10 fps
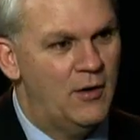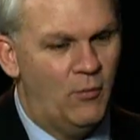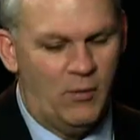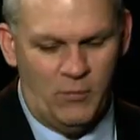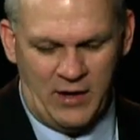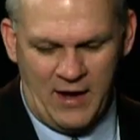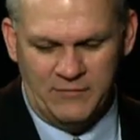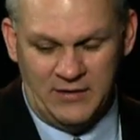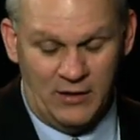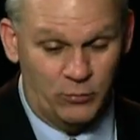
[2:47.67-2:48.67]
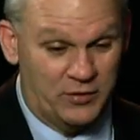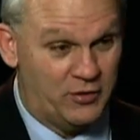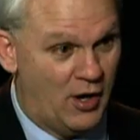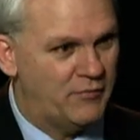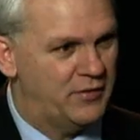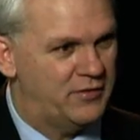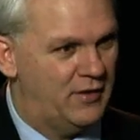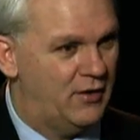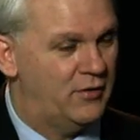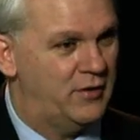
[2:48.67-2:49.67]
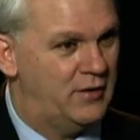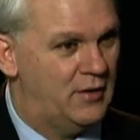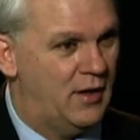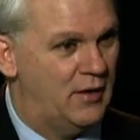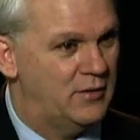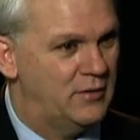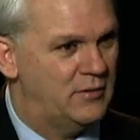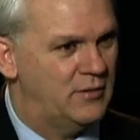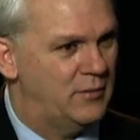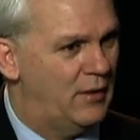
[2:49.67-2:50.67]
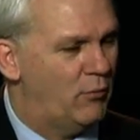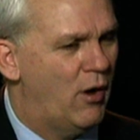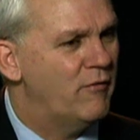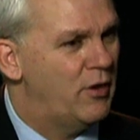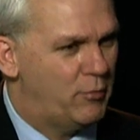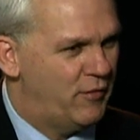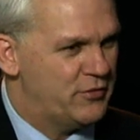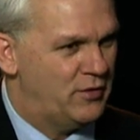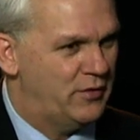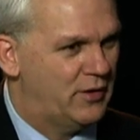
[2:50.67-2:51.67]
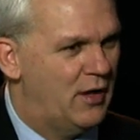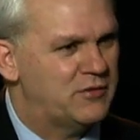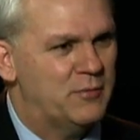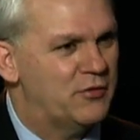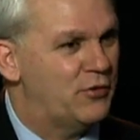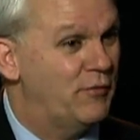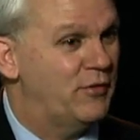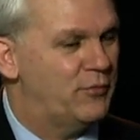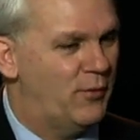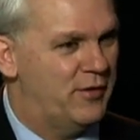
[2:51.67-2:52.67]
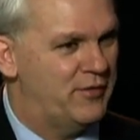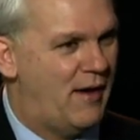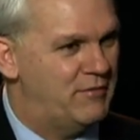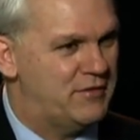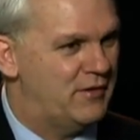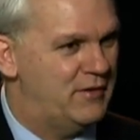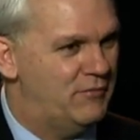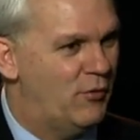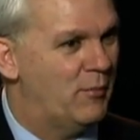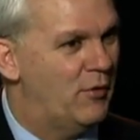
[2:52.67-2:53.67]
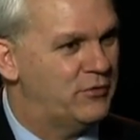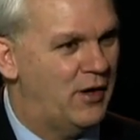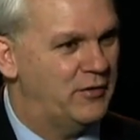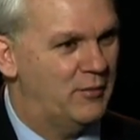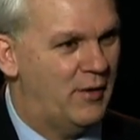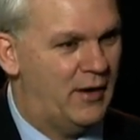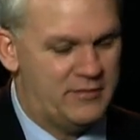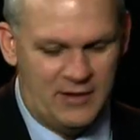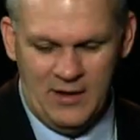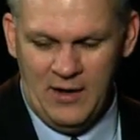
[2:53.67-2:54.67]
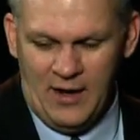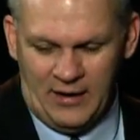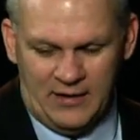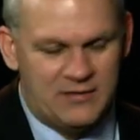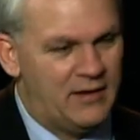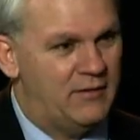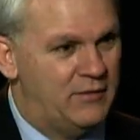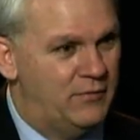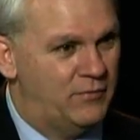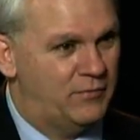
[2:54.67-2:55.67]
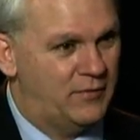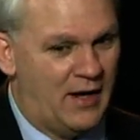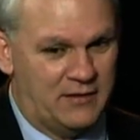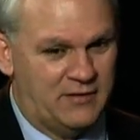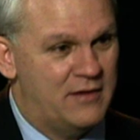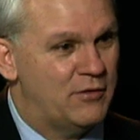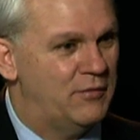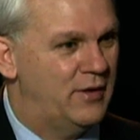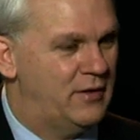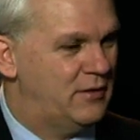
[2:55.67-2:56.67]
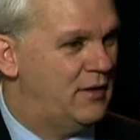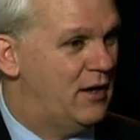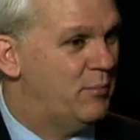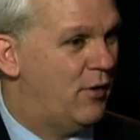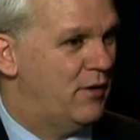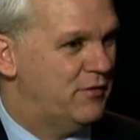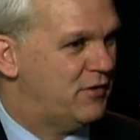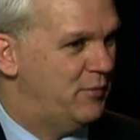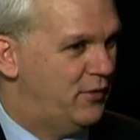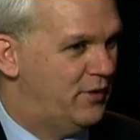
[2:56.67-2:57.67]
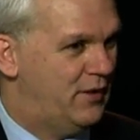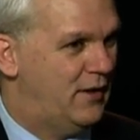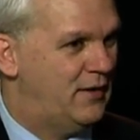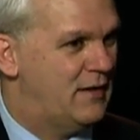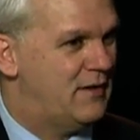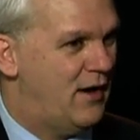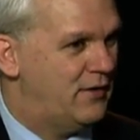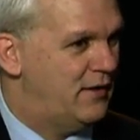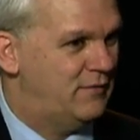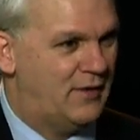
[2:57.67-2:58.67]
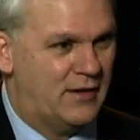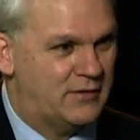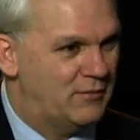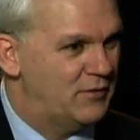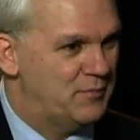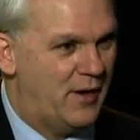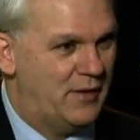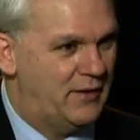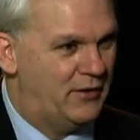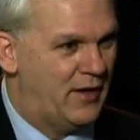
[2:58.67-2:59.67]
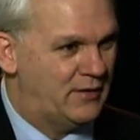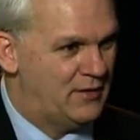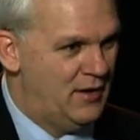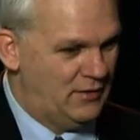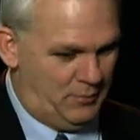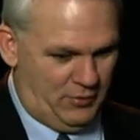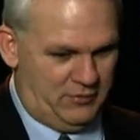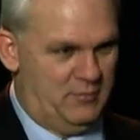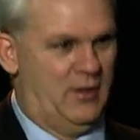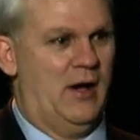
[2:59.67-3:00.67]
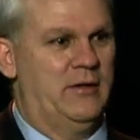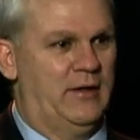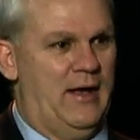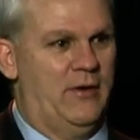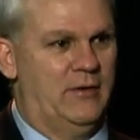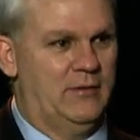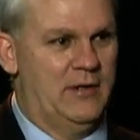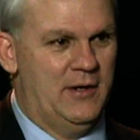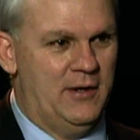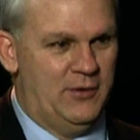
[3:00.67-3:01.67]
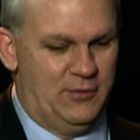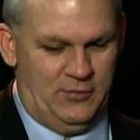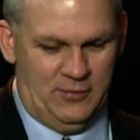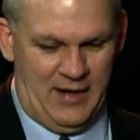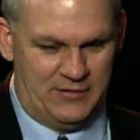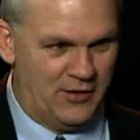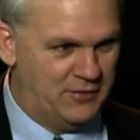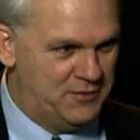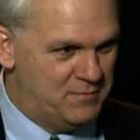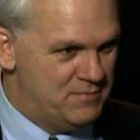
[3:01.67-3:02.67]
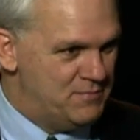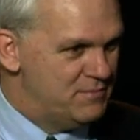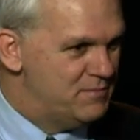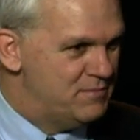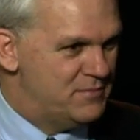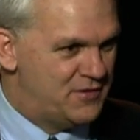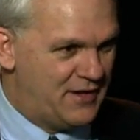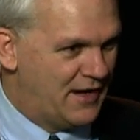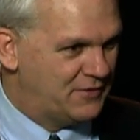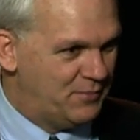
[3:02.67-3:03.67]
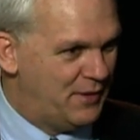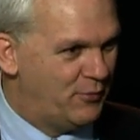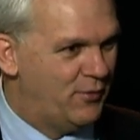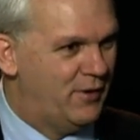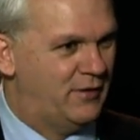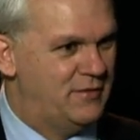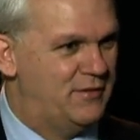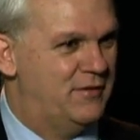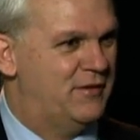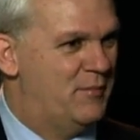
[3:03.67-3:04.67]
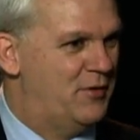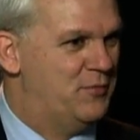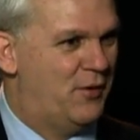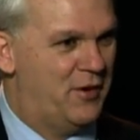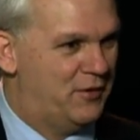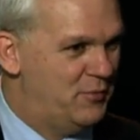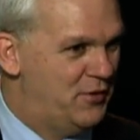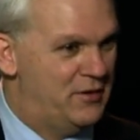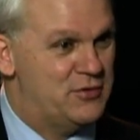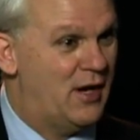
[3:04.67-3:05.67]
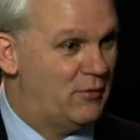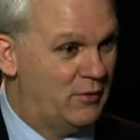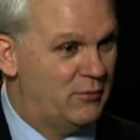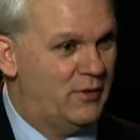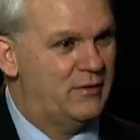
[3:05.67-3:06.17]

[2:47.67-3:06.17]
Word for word: When I've dealt with the office there, the, uh, the, they were all very professional. The customer service was obviously foremost on their minds. I guess they, you've got a sense over there that they're part of this community and that's how they've got to respond. They're not the person behind the counter who has all these stacks of paperwork. This is somebody's part of the community that you got to work with.